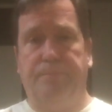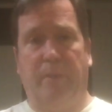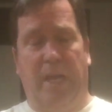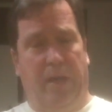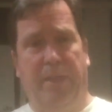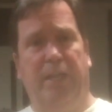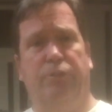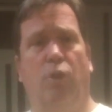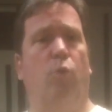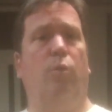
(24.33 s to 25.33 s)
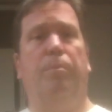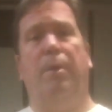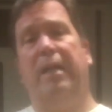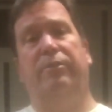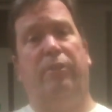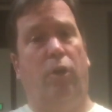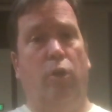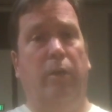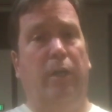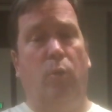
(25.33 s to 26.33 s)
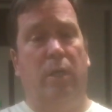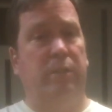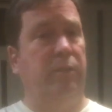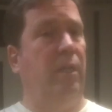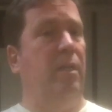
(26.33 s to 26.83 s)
Now these don't replace the earlier ones,